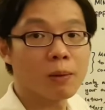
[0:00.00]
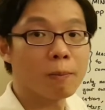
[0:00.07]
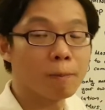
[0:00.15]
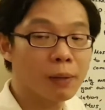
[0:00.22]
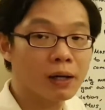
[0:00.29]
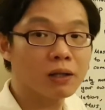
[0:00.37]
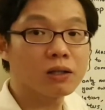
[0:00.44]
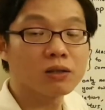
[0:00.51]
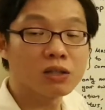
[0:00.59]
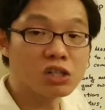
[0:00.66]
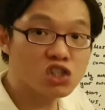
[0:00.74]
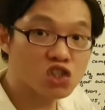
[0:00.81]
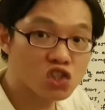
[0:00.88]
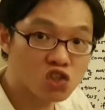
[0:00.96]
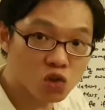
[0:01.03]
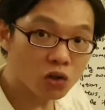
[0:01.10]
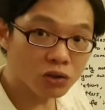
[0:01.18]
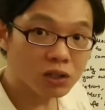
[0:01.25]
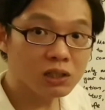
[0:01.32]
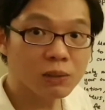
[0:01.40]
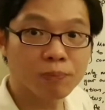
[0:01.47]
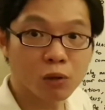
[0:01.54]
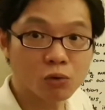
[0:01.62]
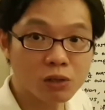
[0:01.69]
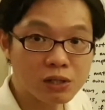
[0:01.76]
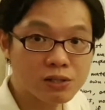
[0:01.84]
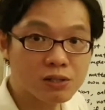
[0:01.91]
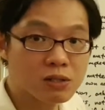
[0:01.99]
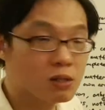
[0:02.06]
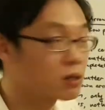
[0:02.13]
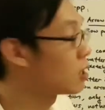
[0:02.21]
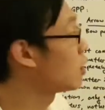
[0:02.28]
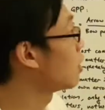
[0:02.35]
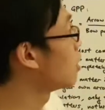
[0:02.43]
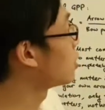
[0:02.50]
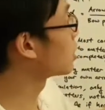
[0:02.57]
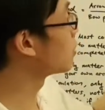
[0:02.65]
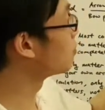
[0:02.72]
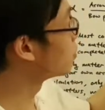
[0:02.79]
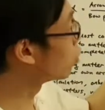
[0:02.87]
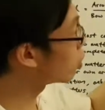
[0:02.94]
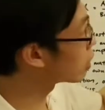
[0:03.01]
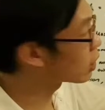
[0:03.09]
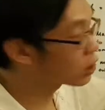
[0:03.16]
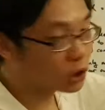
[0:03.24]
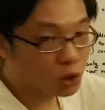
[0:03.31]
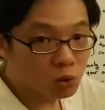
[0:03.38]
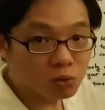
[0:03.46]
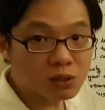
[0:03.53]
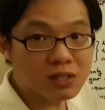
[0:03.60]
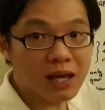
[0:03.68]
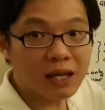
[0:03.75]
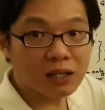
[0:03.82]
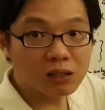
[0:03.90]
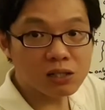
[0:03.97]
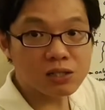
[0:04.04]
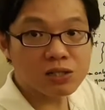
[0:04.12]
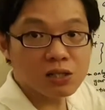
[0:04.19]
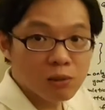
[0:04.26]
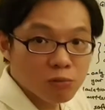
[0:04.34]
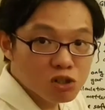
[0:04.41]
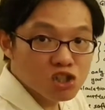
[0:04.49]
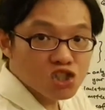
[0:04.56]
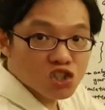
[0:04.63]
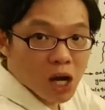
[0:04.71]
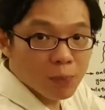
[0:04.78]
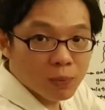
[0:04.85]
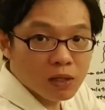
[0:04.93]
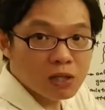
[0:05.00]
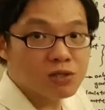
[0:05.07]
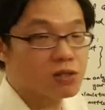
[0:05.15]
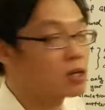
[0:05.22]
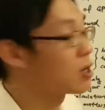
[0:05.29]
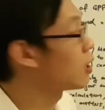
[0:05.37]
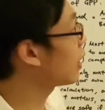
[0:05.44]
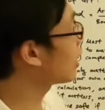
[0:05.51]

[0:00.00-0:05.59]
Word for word: But the shorter the bow is, the more acute this angle is, the more sharp it is.